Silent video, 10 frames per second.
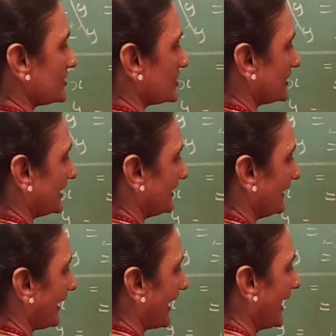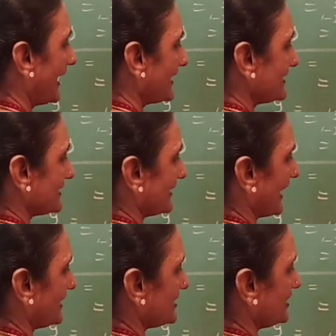38.
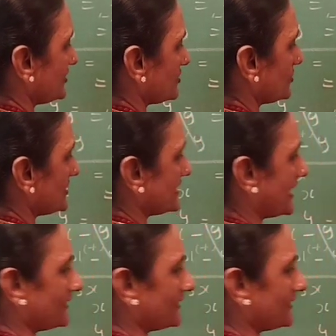19 twos are